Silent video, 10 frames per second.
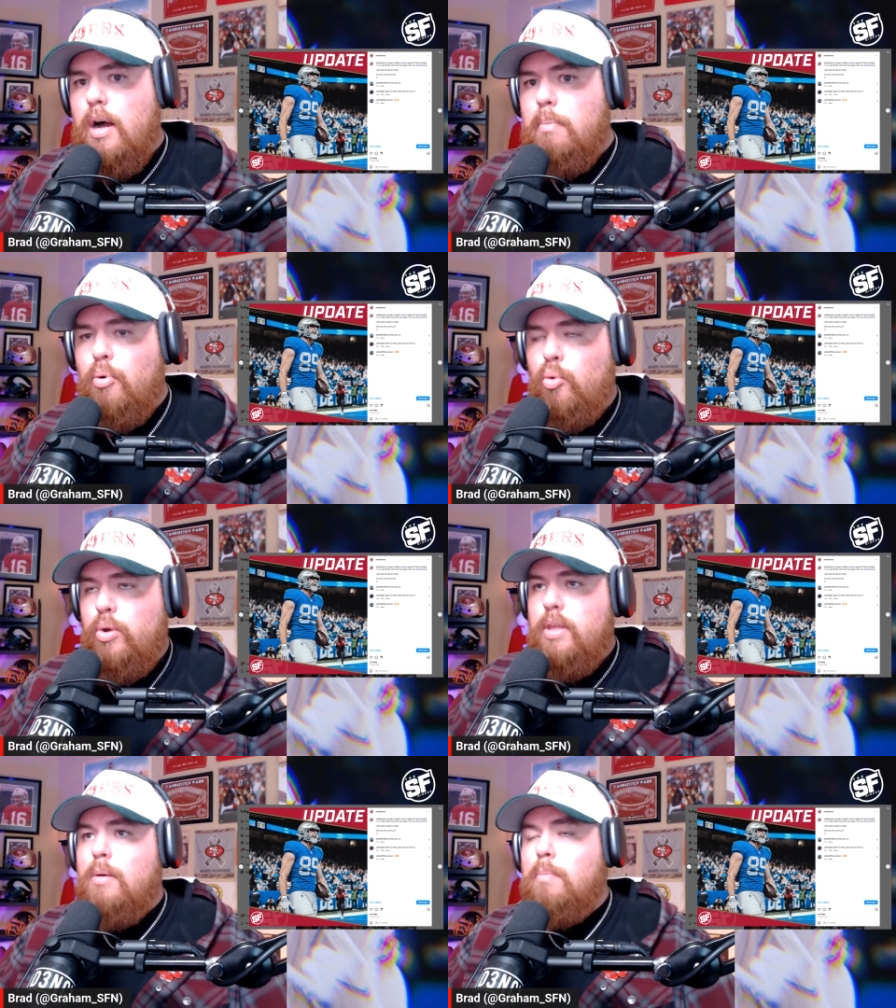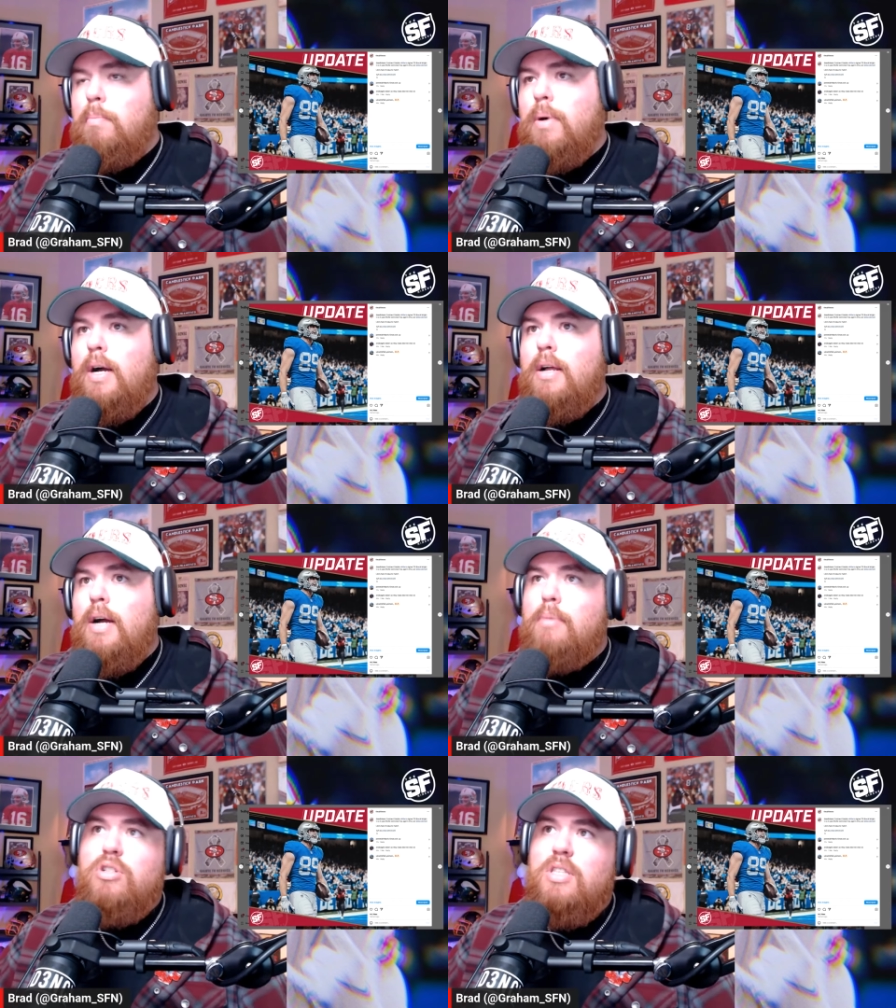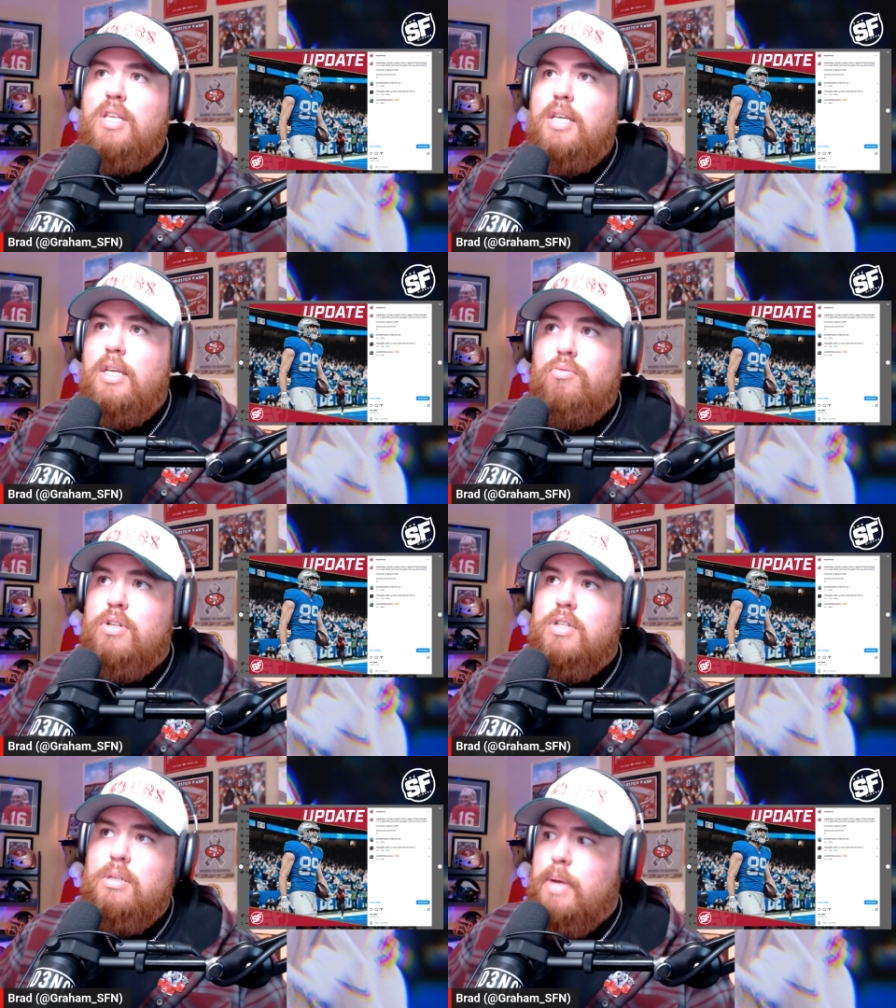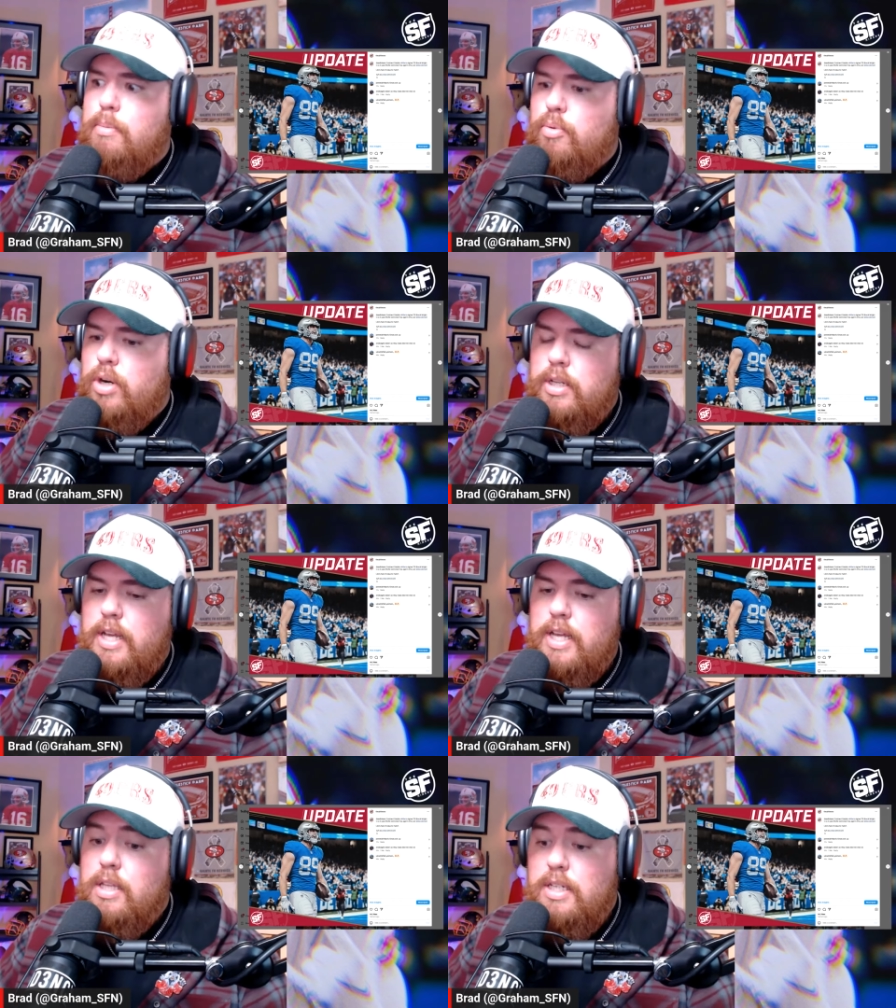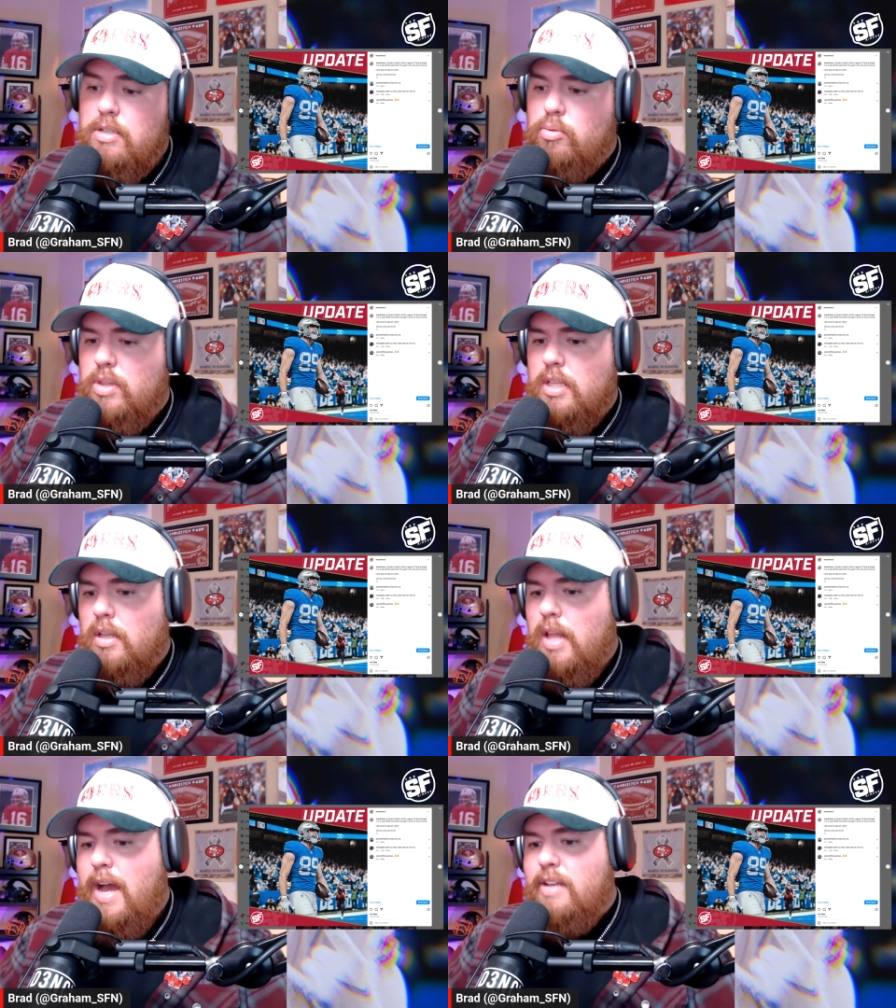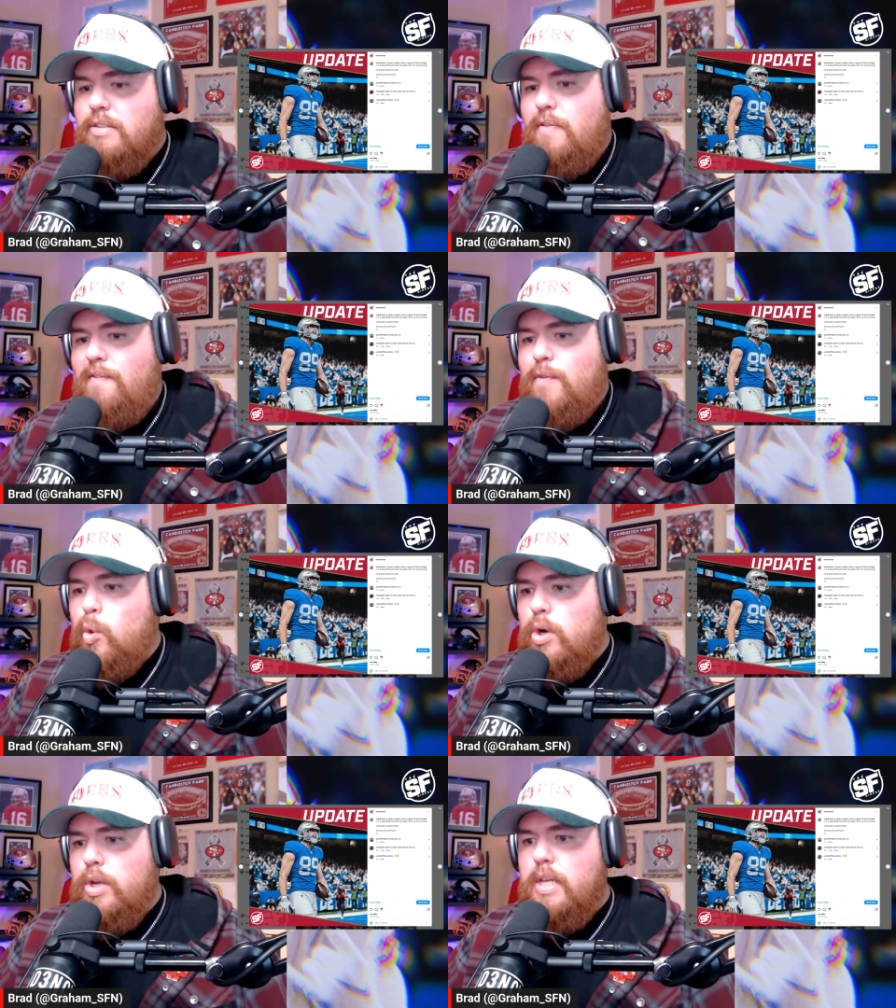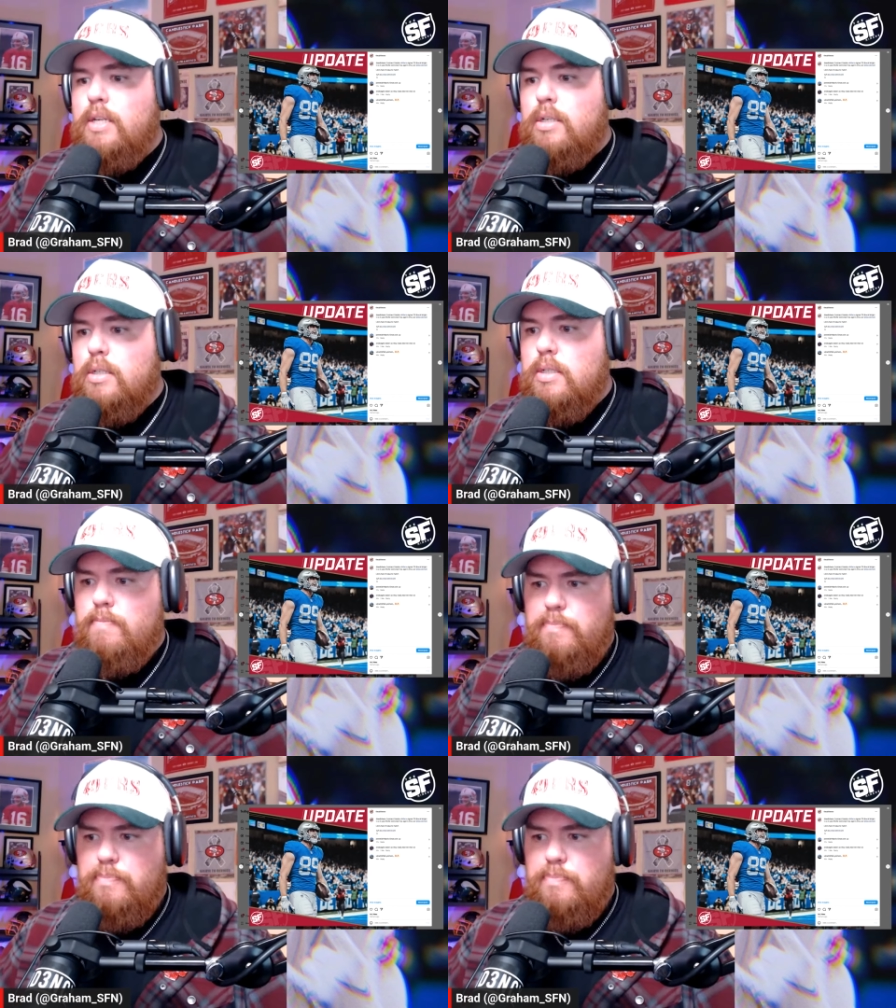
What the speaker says: point, but I'm just thinking in recent memory, like at least within the last 4 years,